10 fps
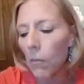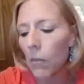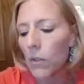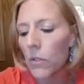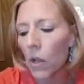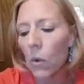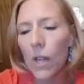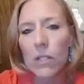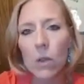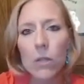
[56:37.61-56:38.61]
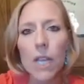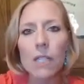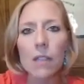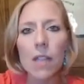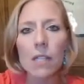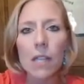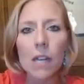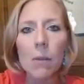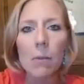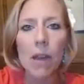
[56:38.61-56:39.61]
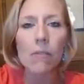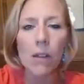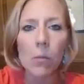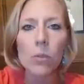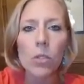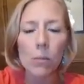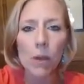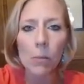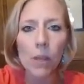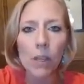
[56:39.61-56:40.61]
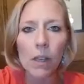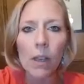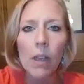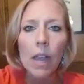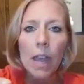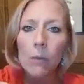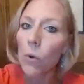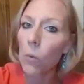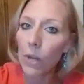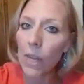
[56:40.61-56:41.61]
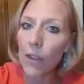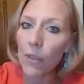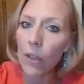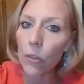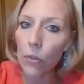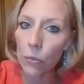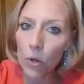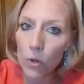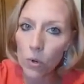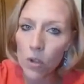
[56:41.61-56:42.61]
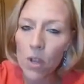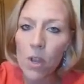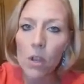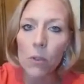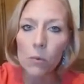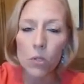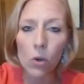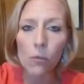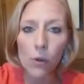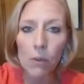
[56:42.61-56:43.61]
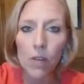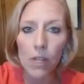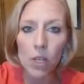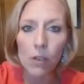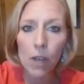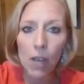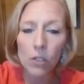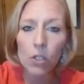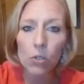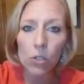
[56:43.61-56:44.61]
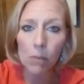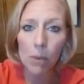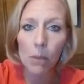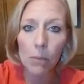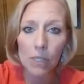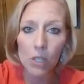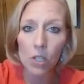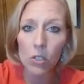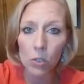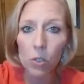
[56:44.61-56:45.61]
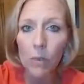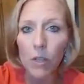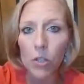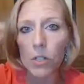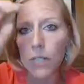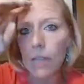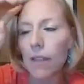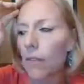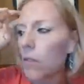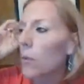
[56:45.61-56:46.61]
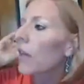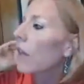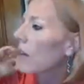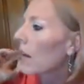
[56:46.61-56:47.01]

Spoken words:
So it's those kinds of things that need to be made available to the public, and we're working on that through the Restore Freedom Initiative Constitutional Amendment petition, so do make sure to sign that this weekend.